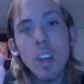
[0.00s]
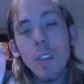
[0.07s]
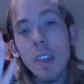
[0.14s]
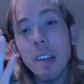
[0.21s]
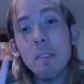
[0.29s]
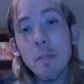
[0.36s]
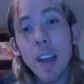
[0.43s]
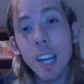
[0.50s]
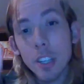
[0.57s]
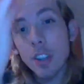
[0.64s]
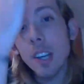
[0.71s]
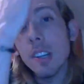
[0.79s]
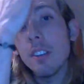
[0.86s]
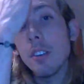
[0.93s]
that factor
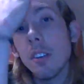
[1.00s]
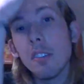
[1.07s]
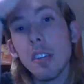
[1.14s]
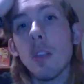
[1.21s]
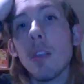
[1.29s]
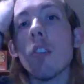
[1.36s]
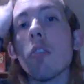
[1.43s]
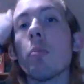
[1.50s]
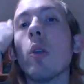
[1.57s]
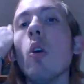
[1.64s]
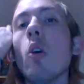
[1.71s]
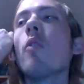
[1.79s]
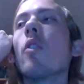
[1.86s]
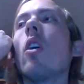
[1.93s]
into your South Node, but
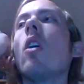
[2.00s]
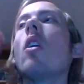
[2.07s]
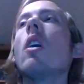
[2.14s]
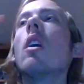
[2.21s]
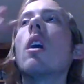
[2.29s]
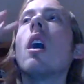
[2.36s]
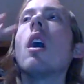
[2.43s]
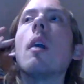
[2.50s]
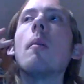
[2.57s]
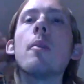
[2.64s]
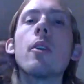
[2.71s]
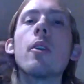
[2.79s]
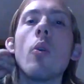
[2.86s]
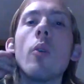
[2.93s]
overall,
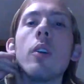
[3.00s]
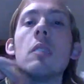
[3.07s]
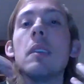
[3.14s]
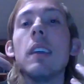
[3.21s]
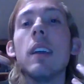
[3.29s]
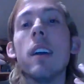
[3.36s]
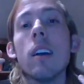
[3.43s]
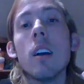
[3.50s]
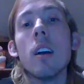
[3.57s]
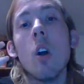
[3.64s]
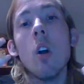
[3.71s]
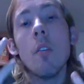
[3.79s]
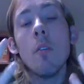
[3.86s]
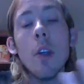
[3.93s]
you're going to be
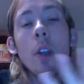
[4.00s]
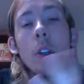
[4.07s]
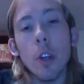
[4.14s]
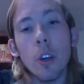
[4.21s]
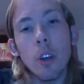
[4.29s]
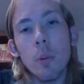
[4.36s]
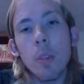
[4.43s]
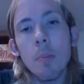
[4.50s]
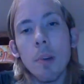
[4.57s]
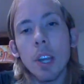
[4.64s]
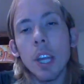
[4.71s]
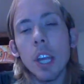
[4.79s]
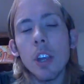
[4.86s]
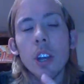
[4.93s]
fairly good with
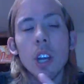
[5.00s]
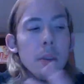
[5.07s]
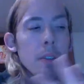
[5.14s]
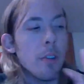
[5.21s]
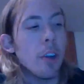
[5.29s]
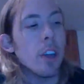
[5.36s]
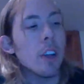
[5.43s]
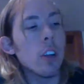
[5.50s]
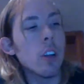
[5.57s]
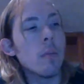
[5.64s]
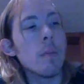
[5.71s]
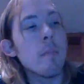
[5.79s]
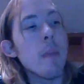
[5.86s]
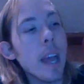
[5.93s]
money. You're going to be very good
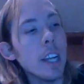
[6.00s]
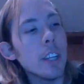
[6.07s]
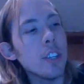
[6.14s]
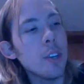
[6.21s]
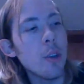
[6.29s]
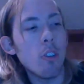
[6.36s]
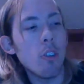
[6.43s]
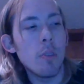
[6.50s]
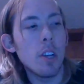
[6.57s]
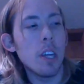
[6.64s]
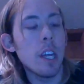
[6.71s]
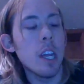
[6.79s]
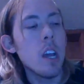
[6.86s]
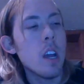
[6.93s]
with managing your own
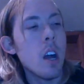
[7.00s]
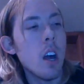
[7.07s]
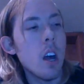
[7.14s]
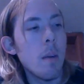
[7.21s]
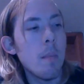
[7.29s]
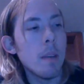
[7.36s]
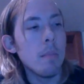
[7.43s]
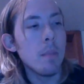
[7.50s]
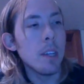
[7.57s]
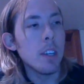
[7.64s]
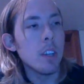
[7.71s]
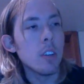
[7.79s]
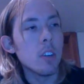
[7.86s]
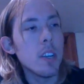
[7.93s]
money and
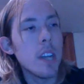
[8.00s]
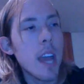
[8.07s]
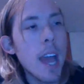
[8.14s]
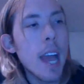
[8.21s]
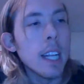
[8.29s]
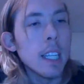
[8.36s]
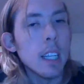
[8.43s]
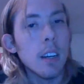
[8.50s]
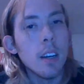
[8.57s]
being good at